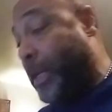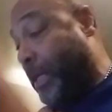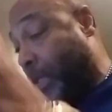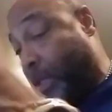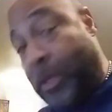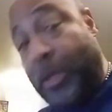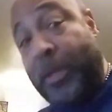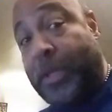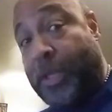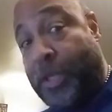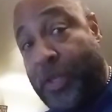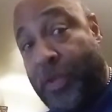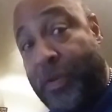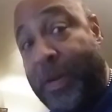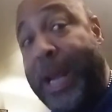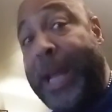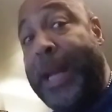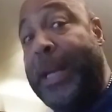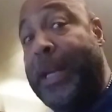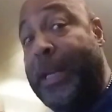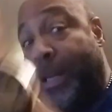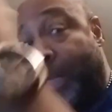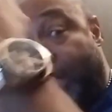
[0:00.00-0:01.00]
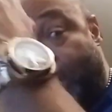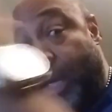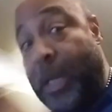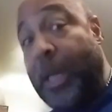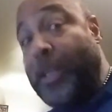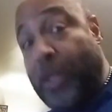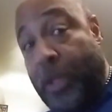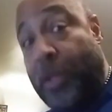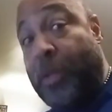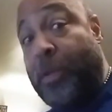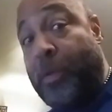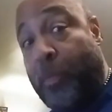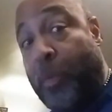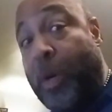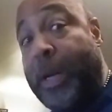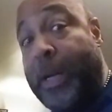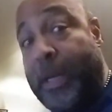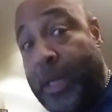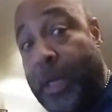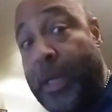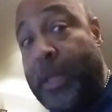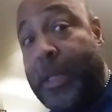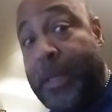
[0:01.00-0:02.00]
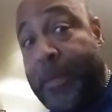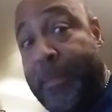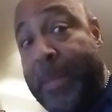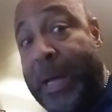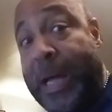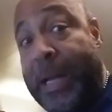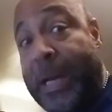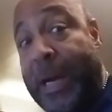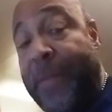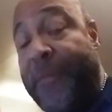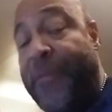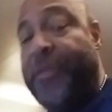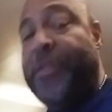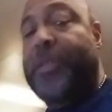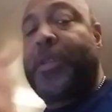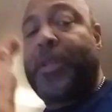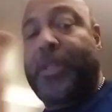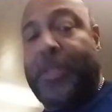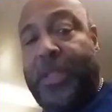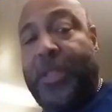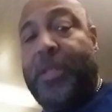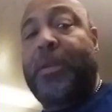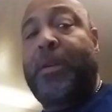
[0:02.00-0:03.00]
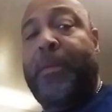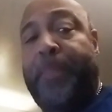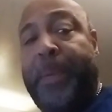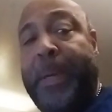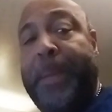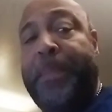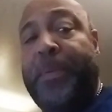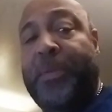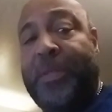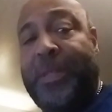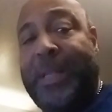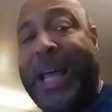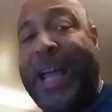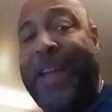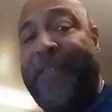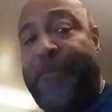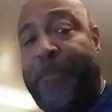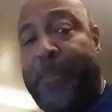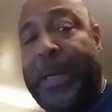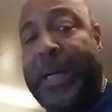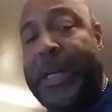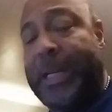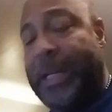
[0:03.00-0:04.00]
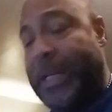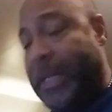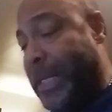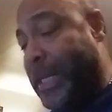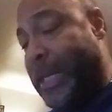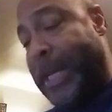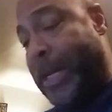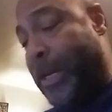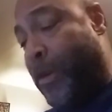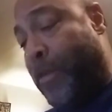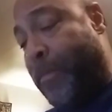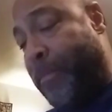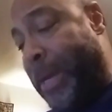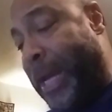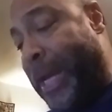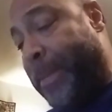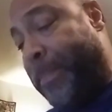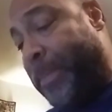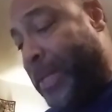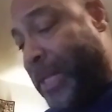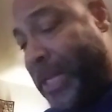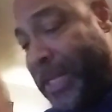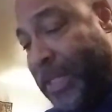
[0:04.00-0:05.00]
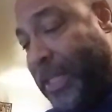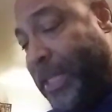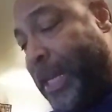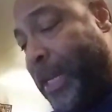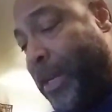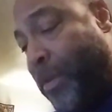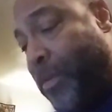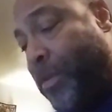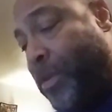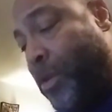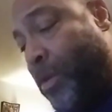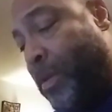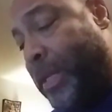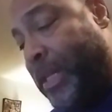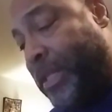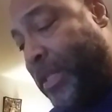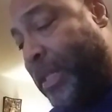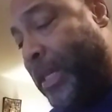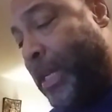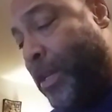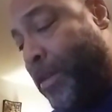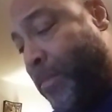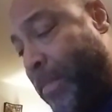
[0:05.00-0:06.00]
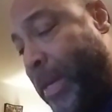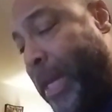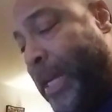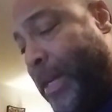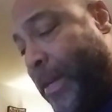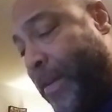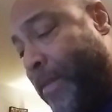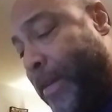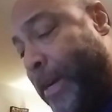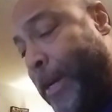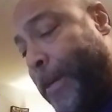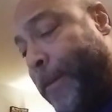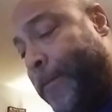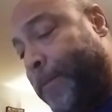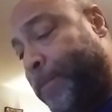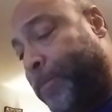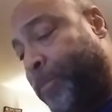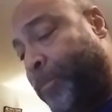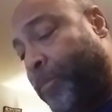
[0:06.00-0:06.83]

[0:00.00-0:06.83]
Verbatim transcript: They took the training want to get to Mount Everest because it's on people's life bucket and they don't make it. But let's say you do. Let's say you make it, right?